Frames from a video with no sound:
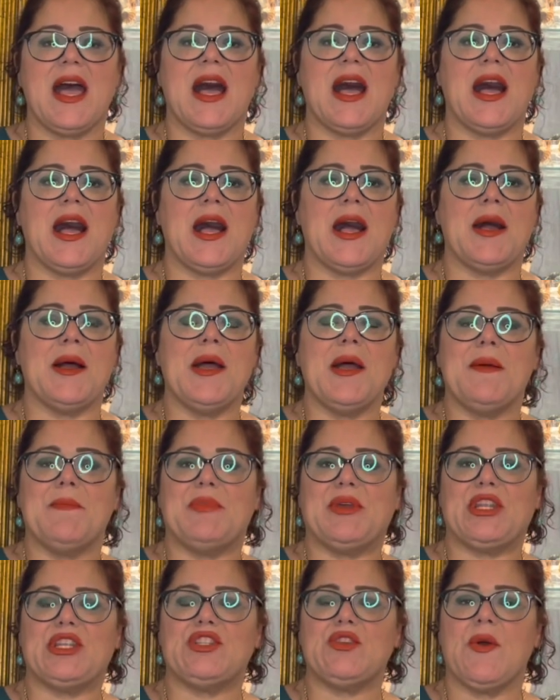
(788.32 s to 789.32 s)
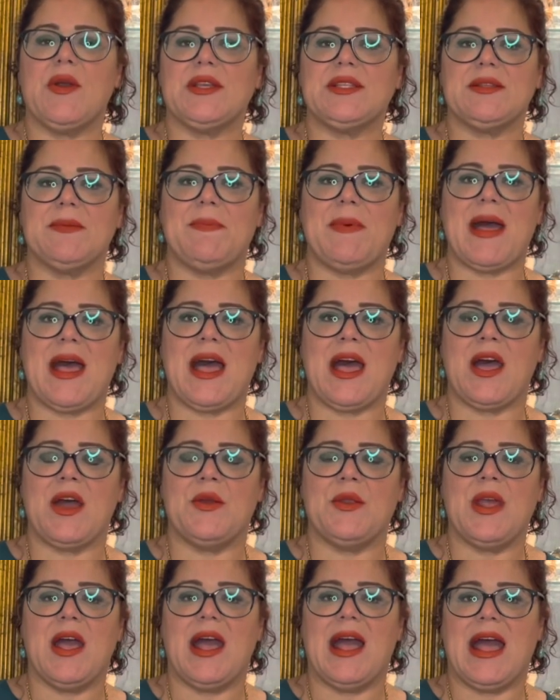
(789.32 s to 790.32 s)
But it talks
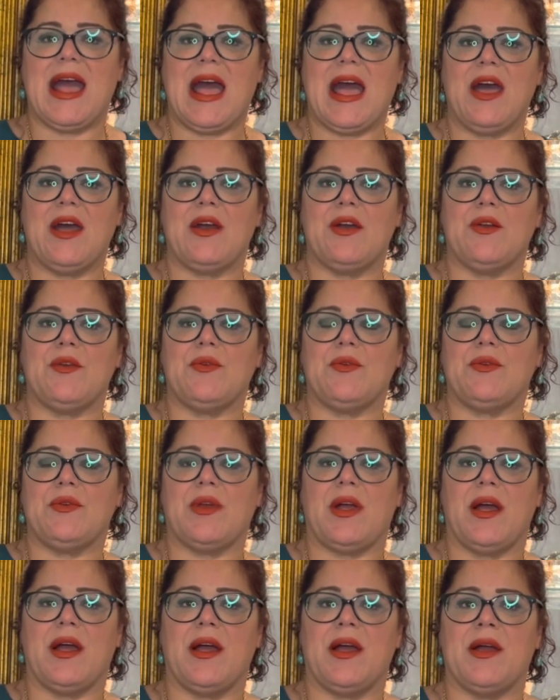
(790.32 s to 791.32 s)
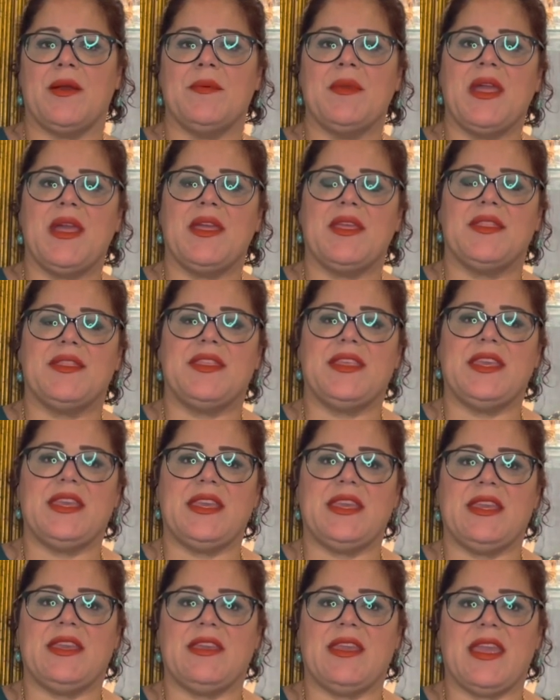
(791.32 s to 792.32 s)
about how
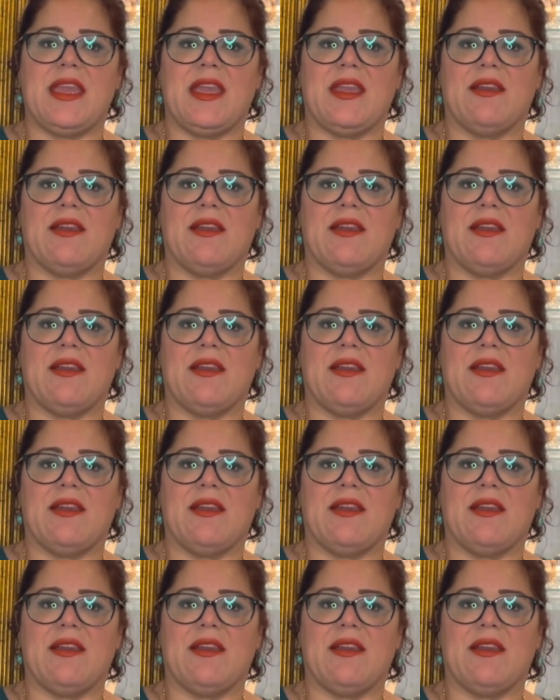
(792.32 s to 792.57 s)
the